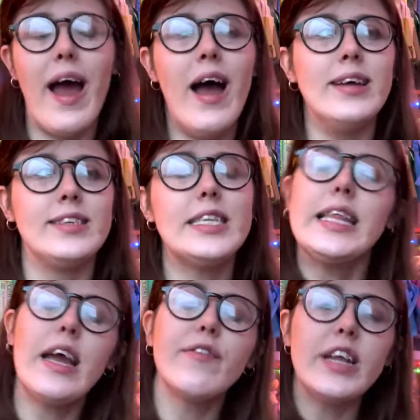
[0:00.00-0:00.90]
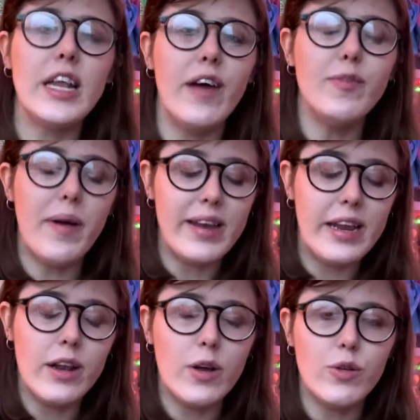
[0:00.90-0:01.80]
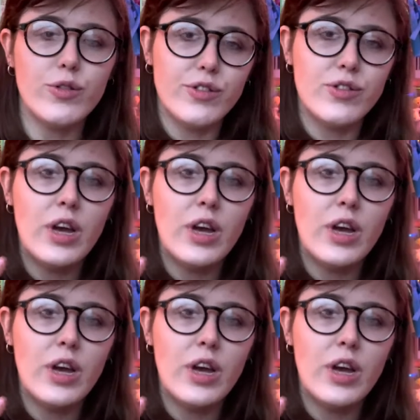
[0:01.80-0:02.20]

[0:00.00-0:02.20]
And the thing I really love about Nina LaCour's